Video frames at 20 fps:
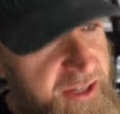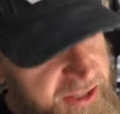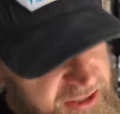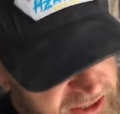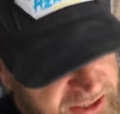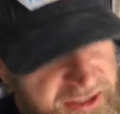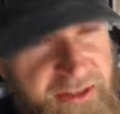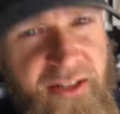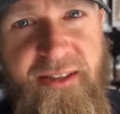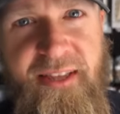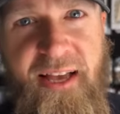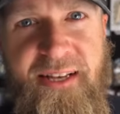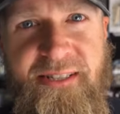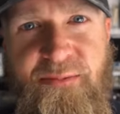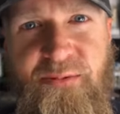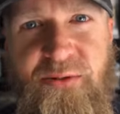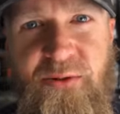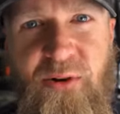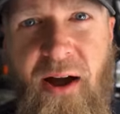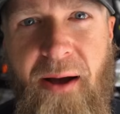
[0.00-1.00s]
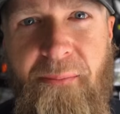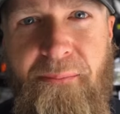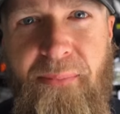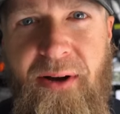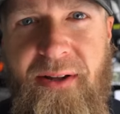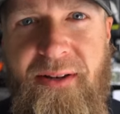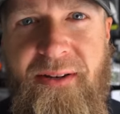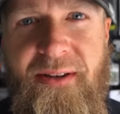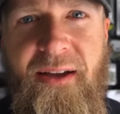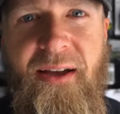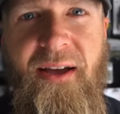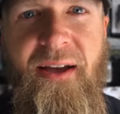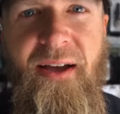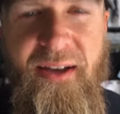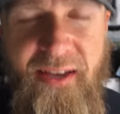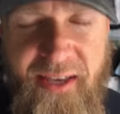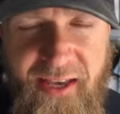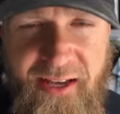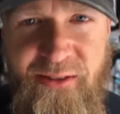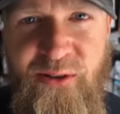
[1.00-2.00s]
just click that subscribe button,
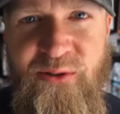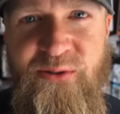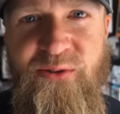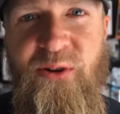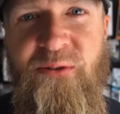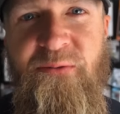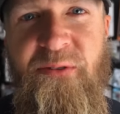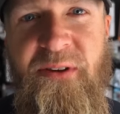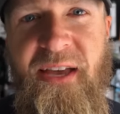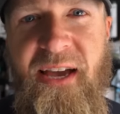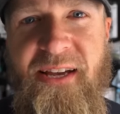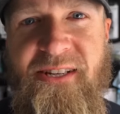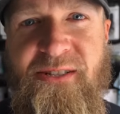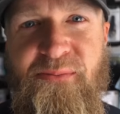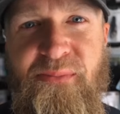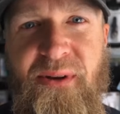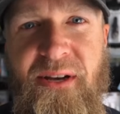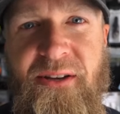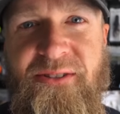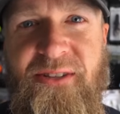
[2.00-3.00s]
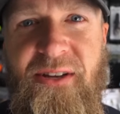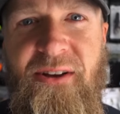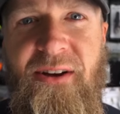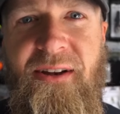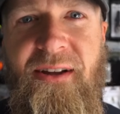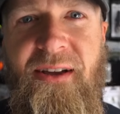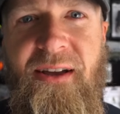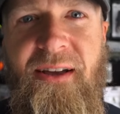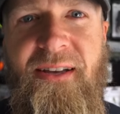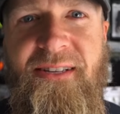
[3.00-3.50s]
kick those notification bells on,